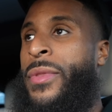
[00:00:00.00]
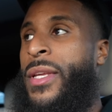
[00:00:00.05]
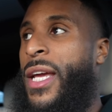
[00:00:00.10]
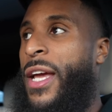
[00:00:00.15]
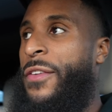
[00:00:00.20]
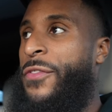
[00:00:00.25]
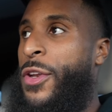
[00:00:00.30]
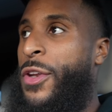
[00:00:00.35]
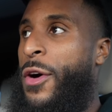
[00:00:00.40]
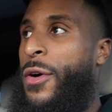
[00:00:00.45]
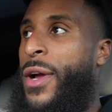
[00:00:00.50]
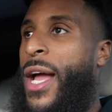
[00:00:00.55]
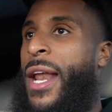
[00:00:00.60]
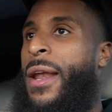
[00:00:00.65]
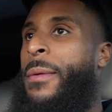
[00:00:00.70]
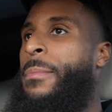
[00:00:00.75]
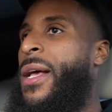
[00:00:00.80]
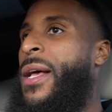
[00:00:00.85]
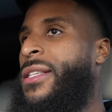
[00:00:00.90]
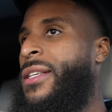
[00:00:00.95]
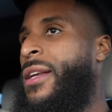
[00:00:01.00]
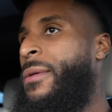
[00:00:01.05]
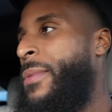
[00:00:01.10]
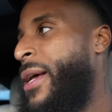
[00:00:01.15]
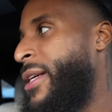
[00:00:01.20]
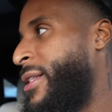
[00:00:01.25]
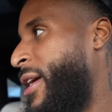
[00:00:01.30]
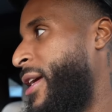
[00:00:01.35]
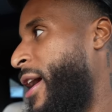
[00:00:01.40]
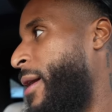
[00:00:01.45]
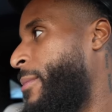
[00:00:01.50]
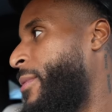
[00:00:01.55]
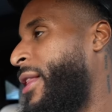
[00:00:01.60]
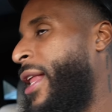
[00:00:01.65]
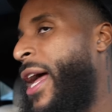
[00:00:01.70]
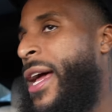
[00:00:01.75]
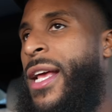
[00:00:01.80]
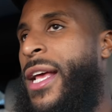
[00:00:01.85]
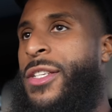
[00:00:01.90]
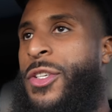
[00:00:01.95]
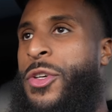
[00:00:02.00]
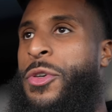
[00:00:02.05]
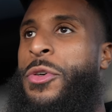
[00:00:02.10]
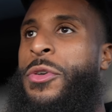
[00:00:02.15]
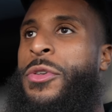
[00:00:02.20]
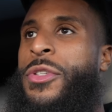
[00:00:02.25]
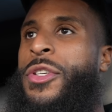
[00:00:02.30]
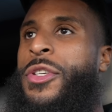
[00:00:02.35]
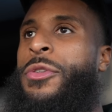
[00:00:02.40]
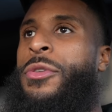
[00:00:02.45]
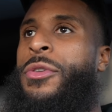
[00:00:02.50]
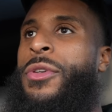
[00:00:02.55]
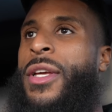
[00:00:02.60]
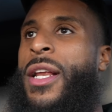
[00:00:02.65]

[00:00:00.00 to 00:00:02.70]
if you don't got the best of the best camera, like that's cool too.